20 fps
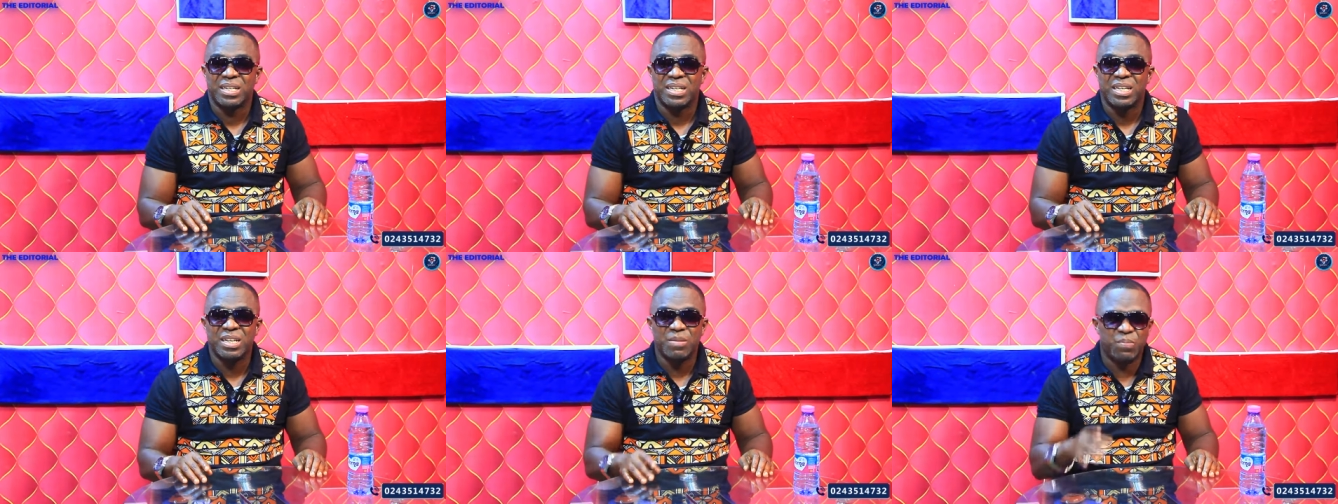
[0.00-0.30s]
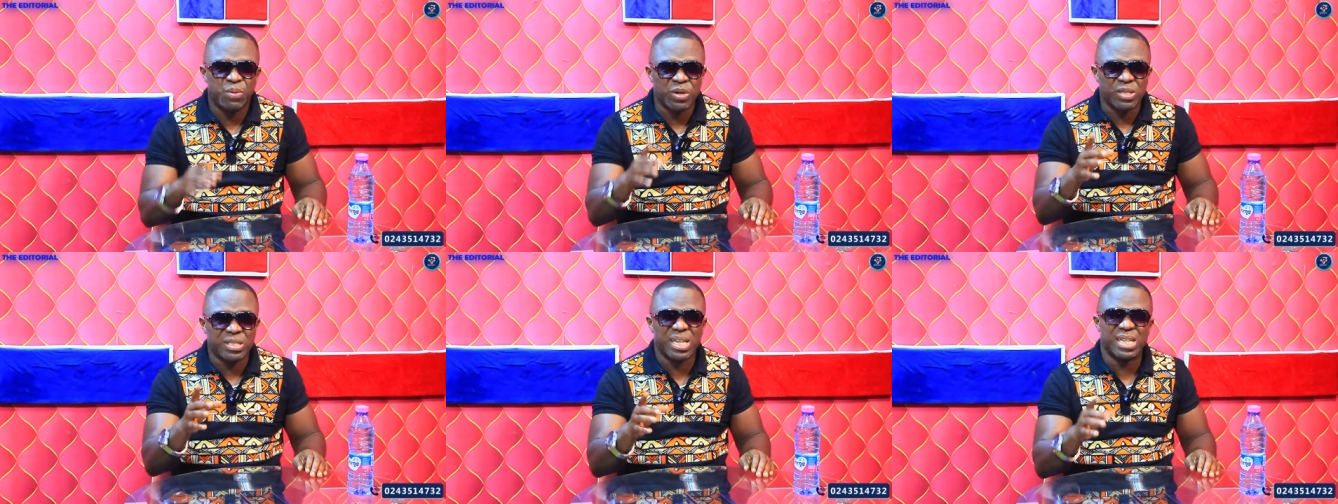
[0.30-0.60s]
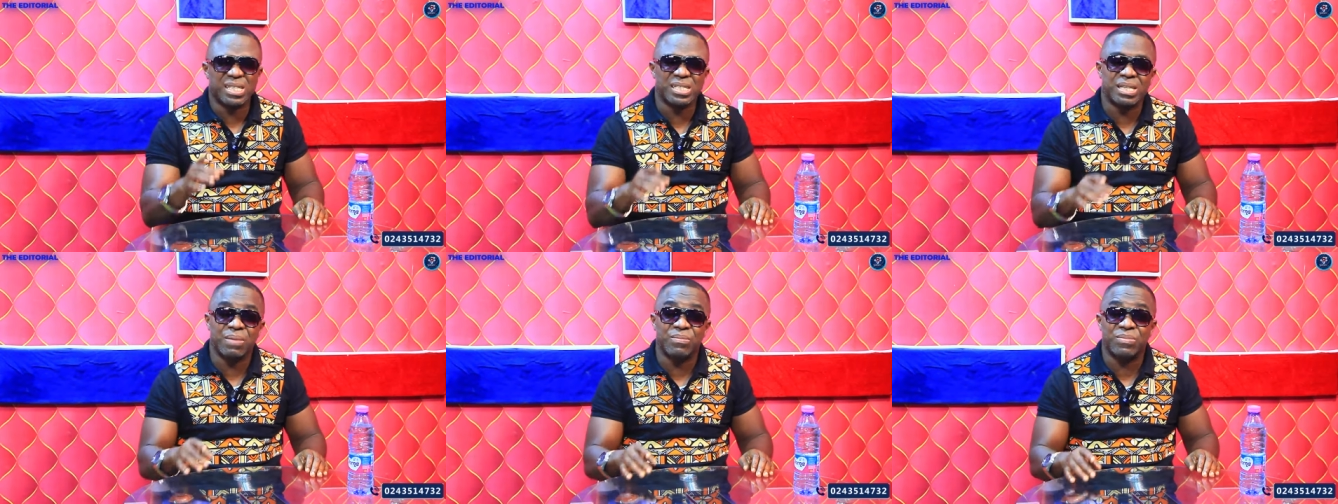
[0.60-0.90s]
He
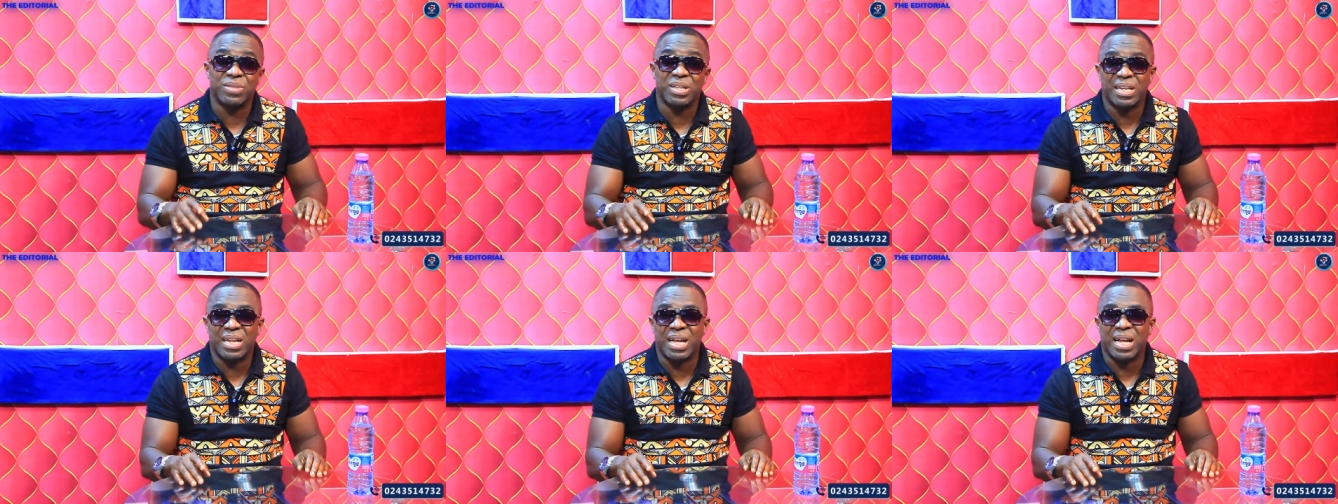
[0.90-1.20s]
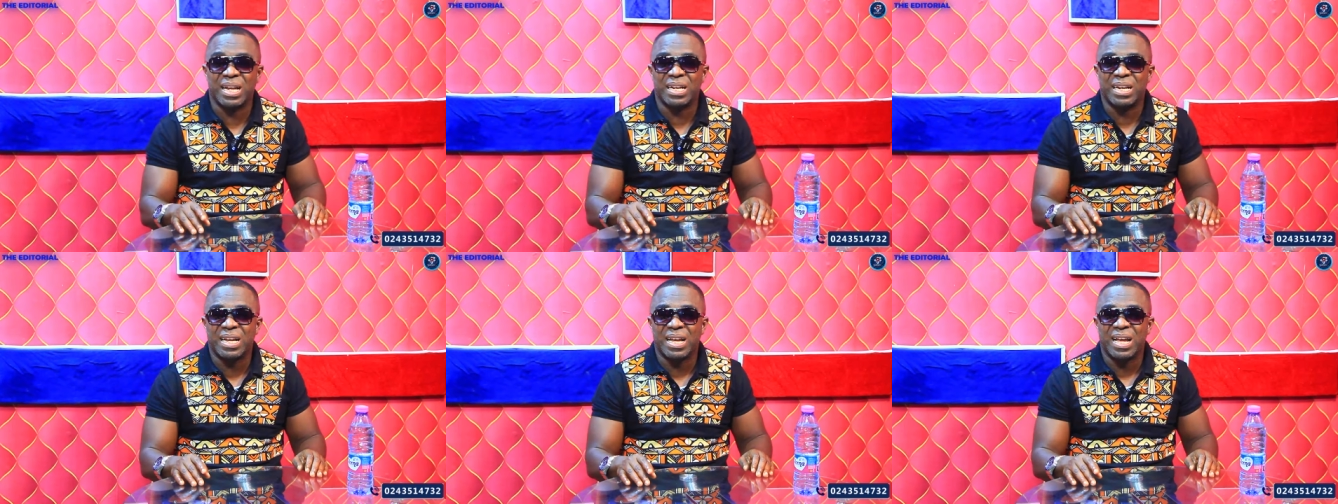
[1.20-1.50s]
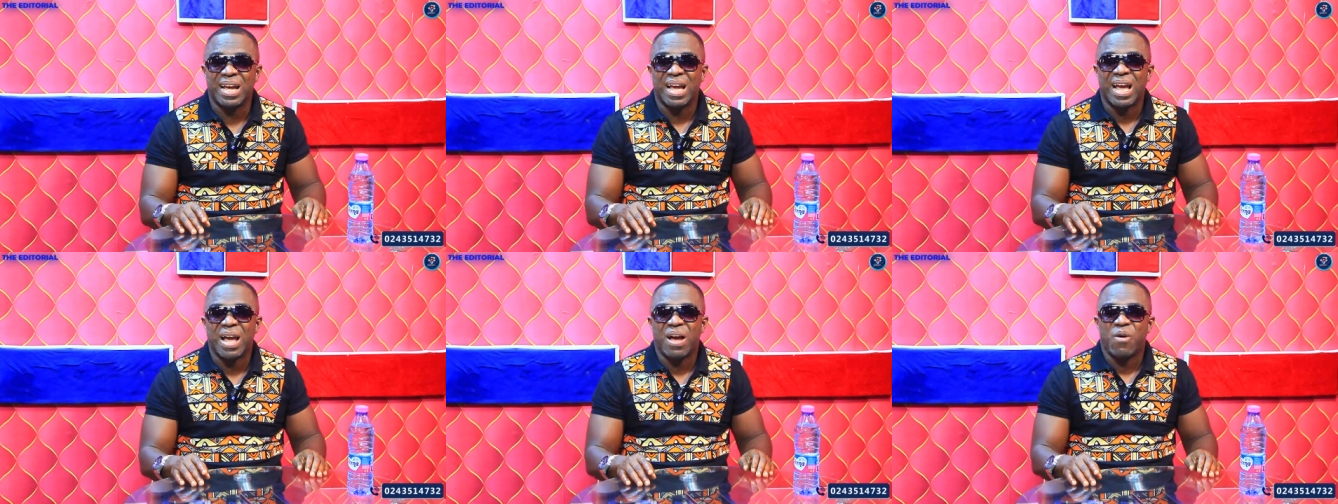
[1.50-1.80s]
posted something that,
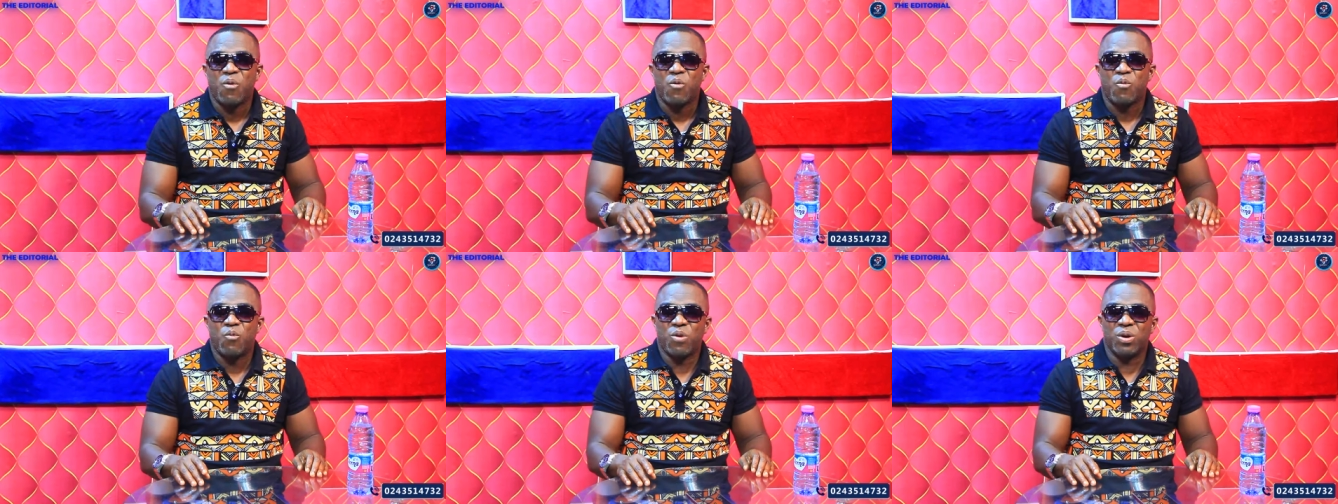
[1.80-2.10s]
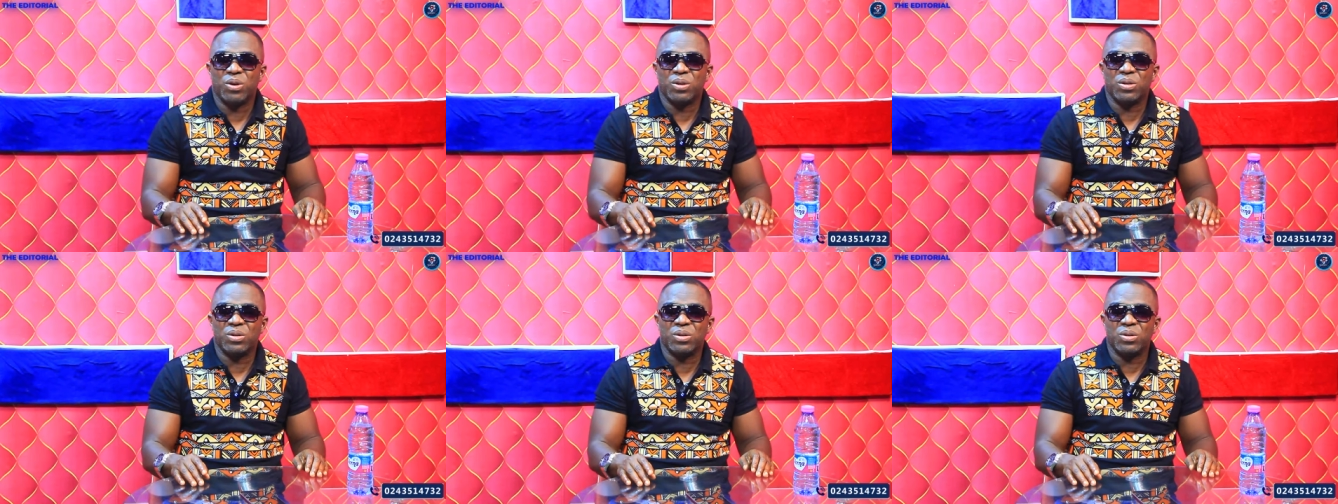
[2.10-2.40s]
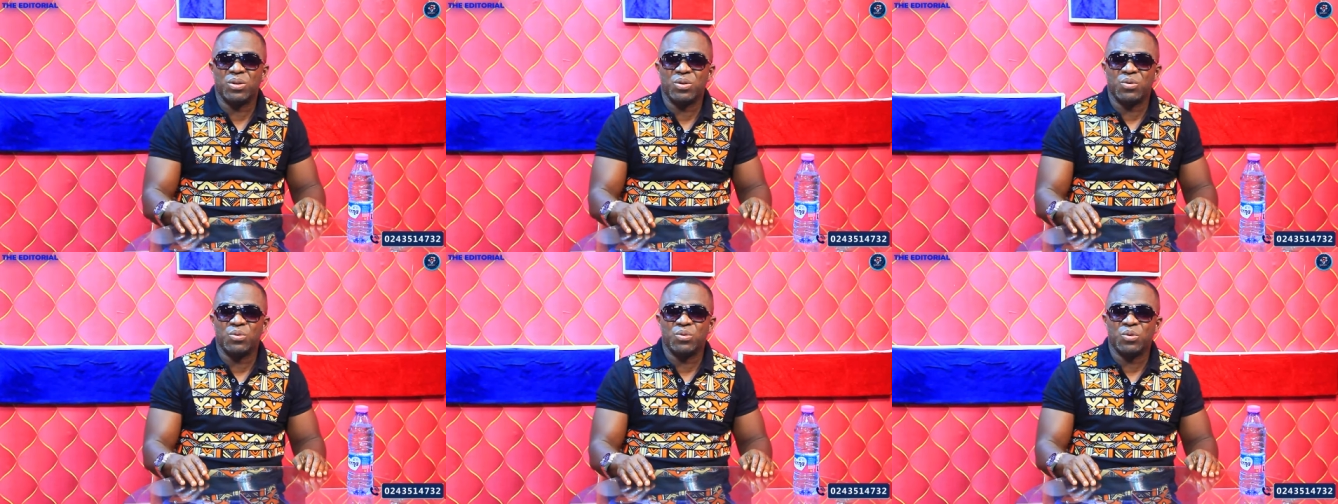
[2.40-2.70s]

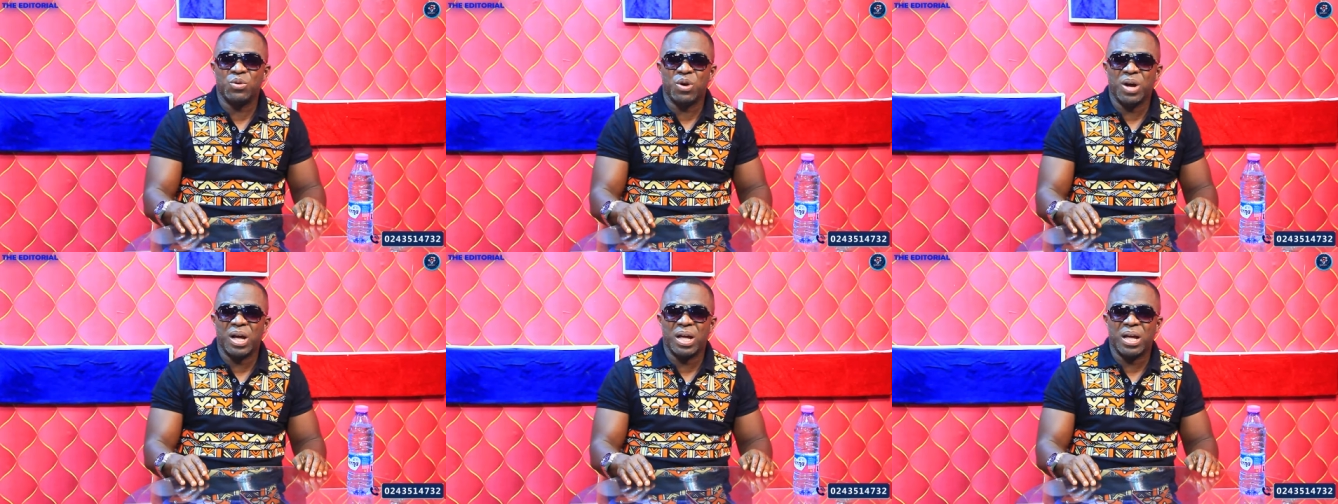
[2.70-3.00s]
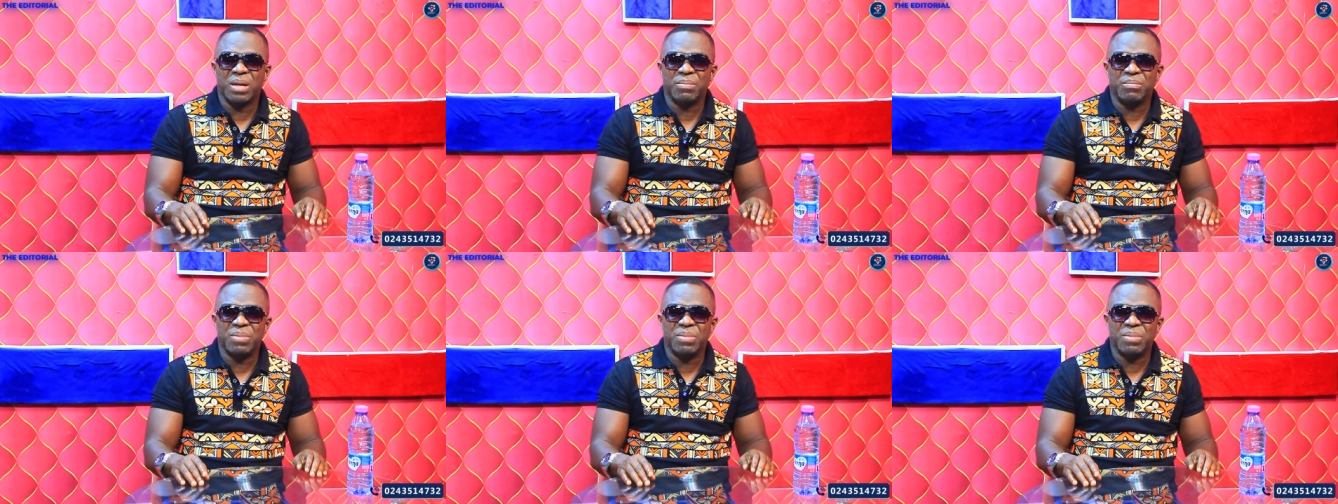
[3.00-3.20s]
oh, no,